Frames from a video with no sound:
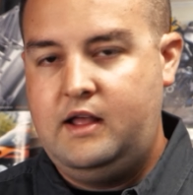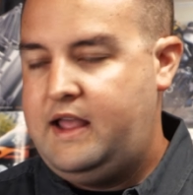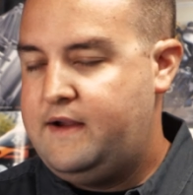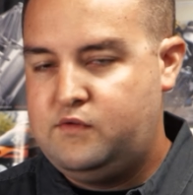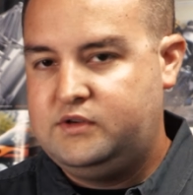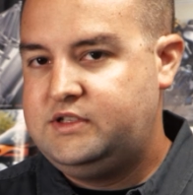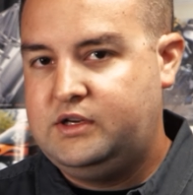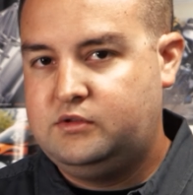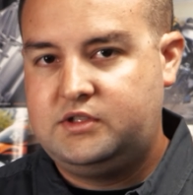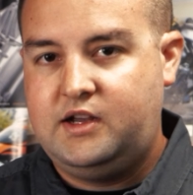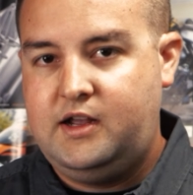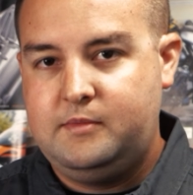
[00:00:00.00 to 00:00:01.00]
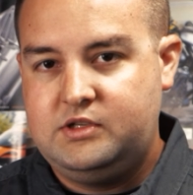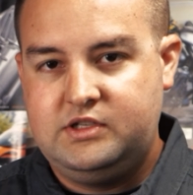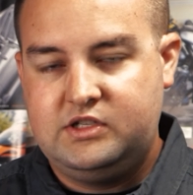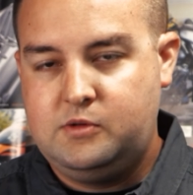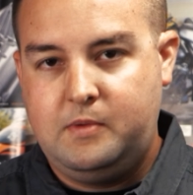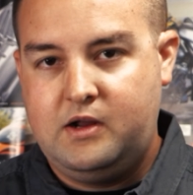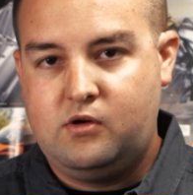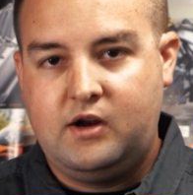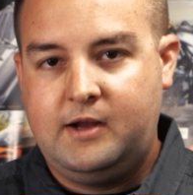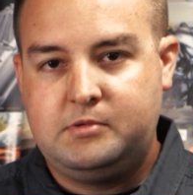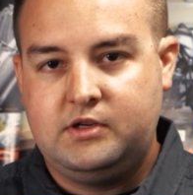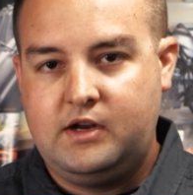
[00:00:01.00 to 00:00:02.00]
every single time. It's just a better
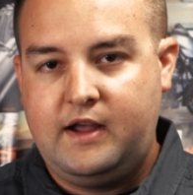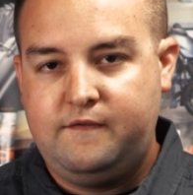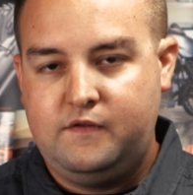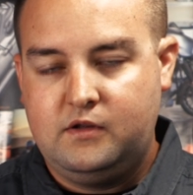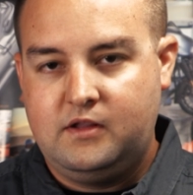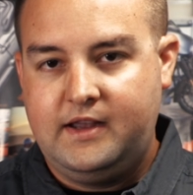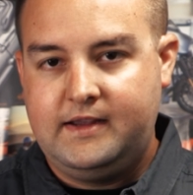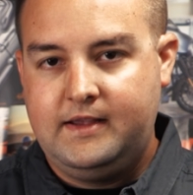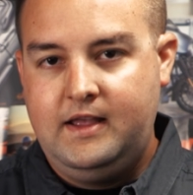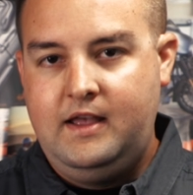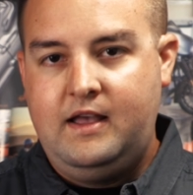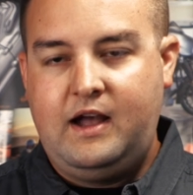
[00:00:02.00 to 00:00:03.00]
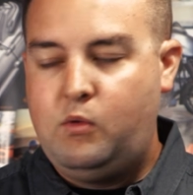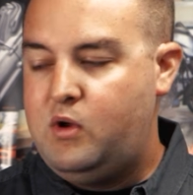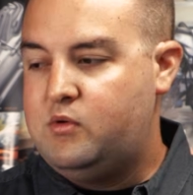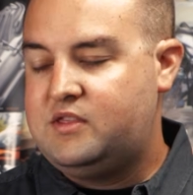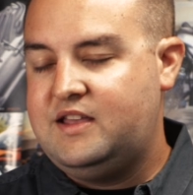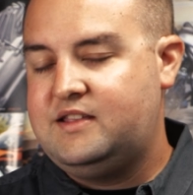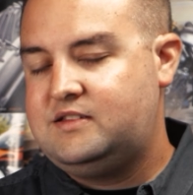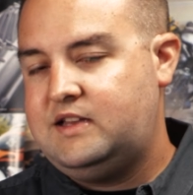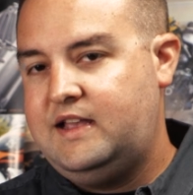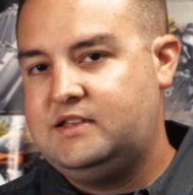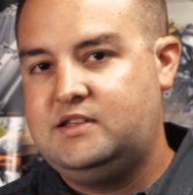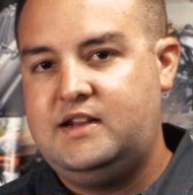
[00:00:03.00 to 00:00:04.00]
option, I feel like. I went with
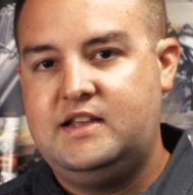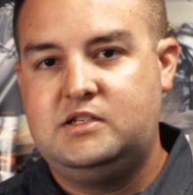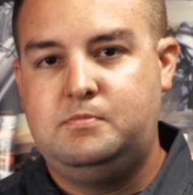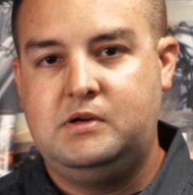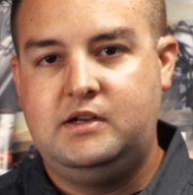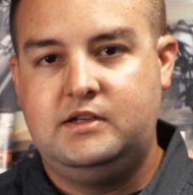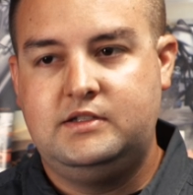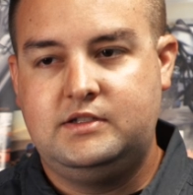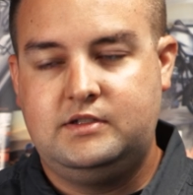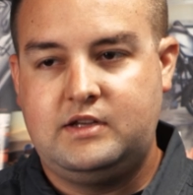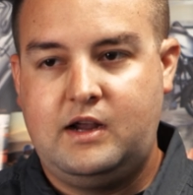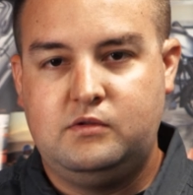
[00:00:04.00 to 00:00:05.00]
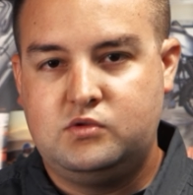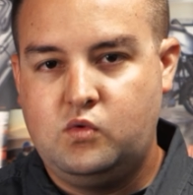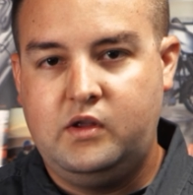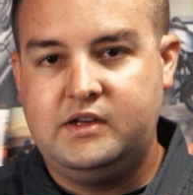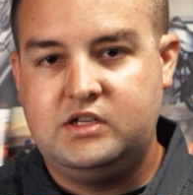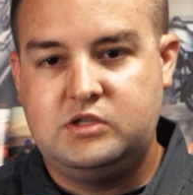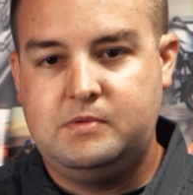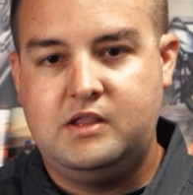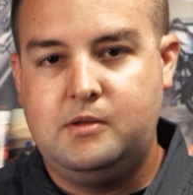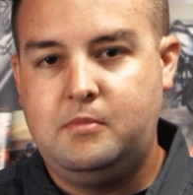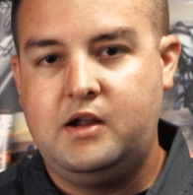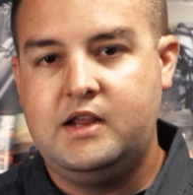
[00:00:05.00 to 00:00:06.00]
S&S because I was willing to
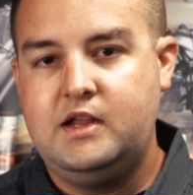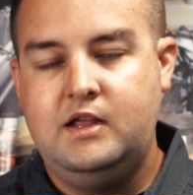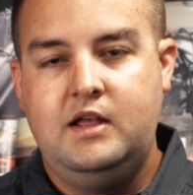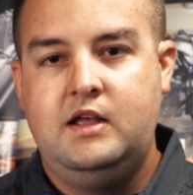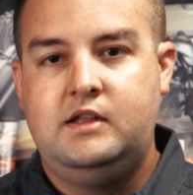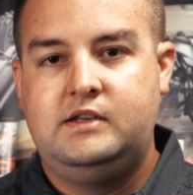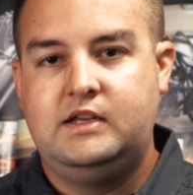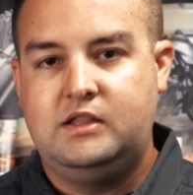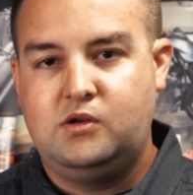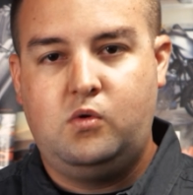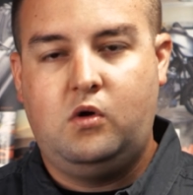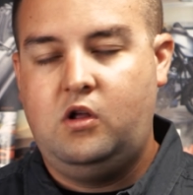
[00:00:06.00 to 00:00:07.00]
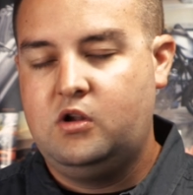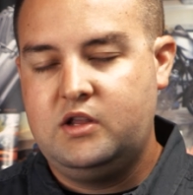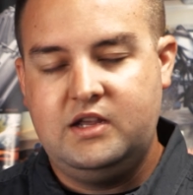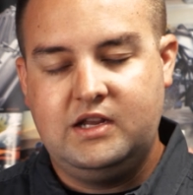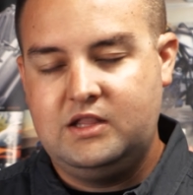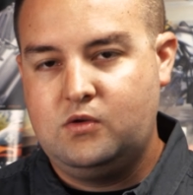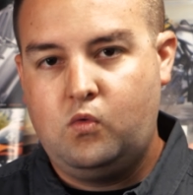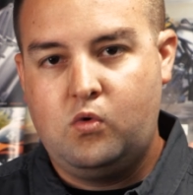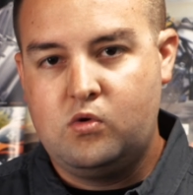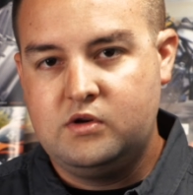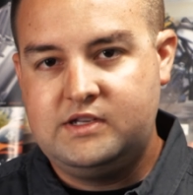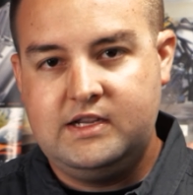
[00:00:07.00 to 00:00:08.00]
spend the money to get the quality and get the
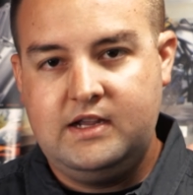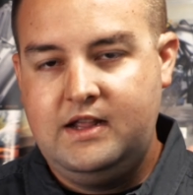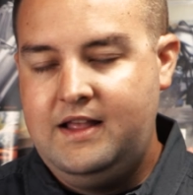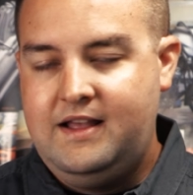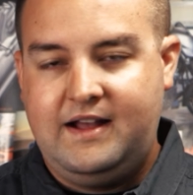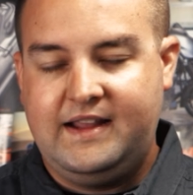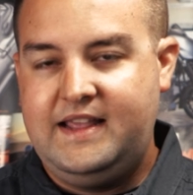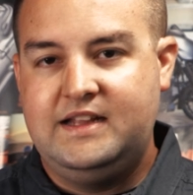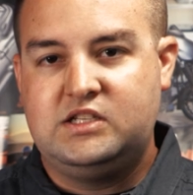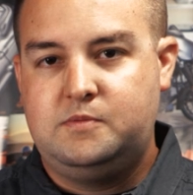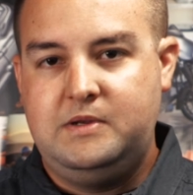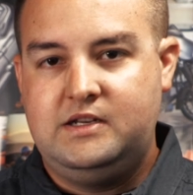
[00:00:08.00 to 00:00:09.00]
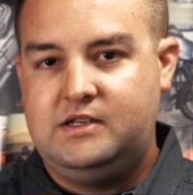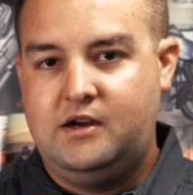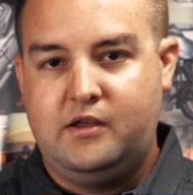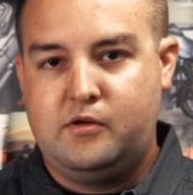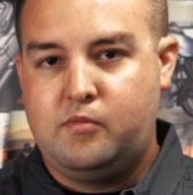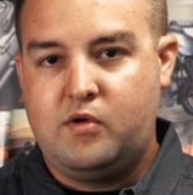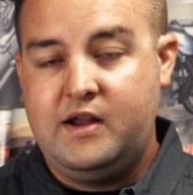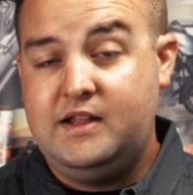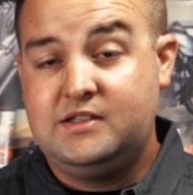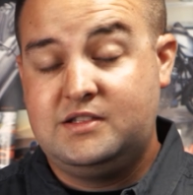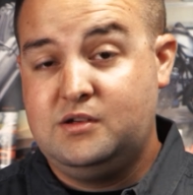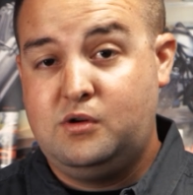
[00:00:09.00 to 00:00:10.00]
warranty. I can't speak to other
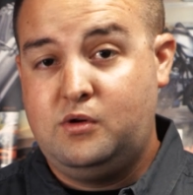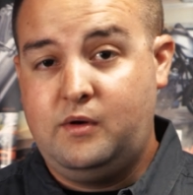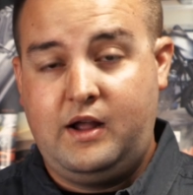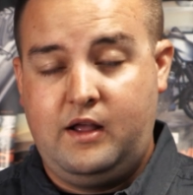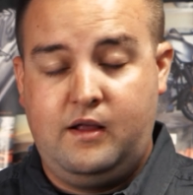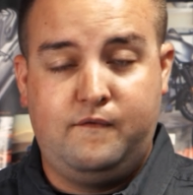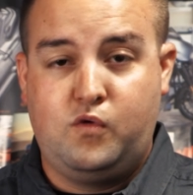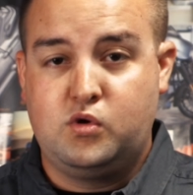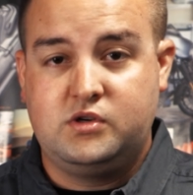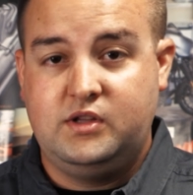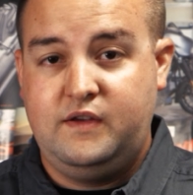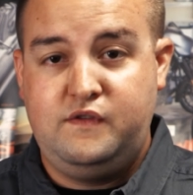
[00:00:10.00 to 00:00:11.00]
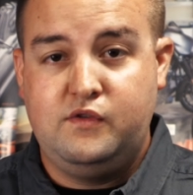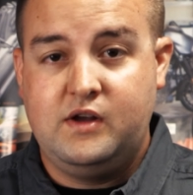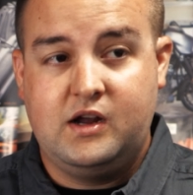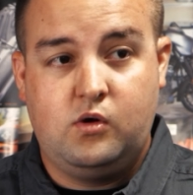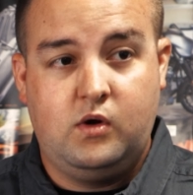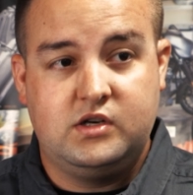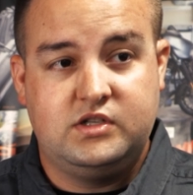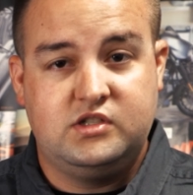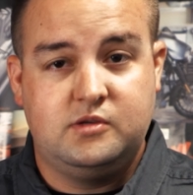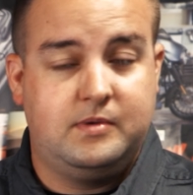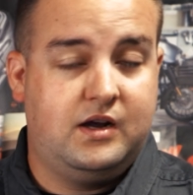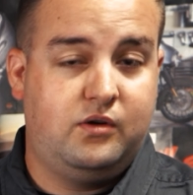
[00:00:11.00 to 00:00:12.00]
brands, so unfortunately, if you've got
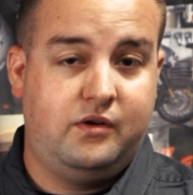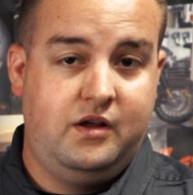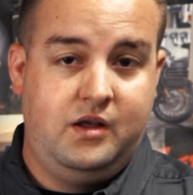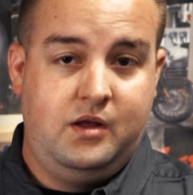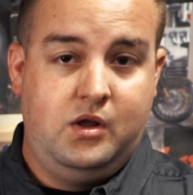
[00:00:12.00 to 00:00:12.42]
questions about,